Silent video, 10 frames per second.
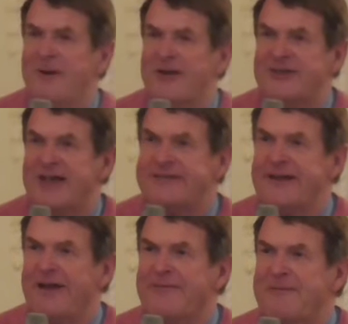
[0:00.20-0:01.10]

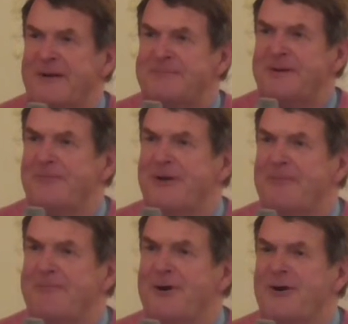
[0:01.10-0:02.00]
apologise enough. It must be a
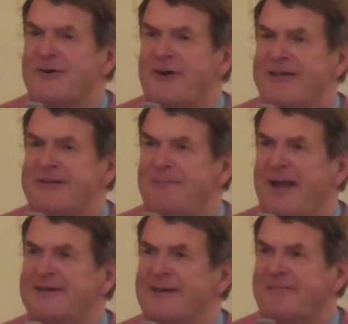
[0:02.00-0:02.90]
real bureaucratic
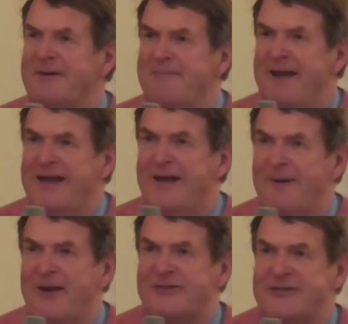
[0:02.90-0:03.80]
blunder, but many
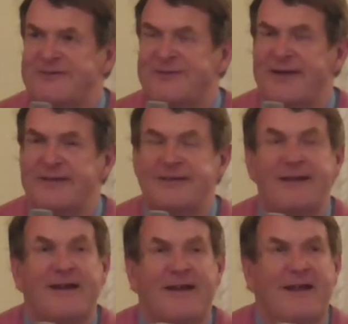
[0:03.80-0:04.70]
apologies for
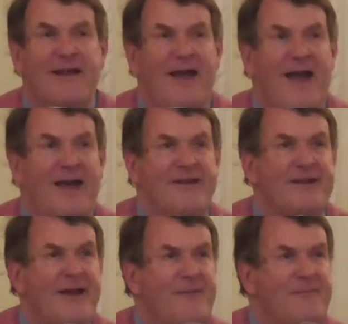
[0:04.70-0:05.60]
this.
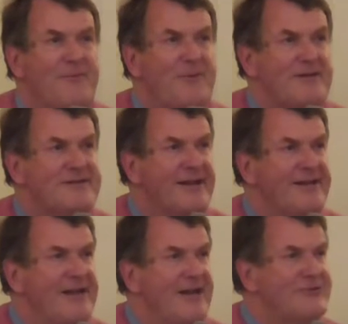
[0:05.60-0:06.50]
And we'll
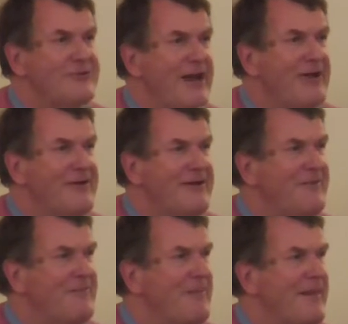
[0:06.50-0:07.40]
certainly let you know
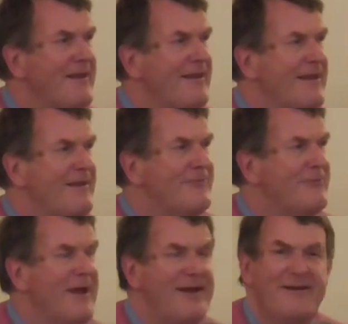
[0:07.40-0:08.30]
if
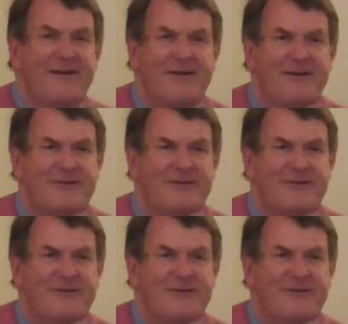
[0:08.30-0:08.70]
and when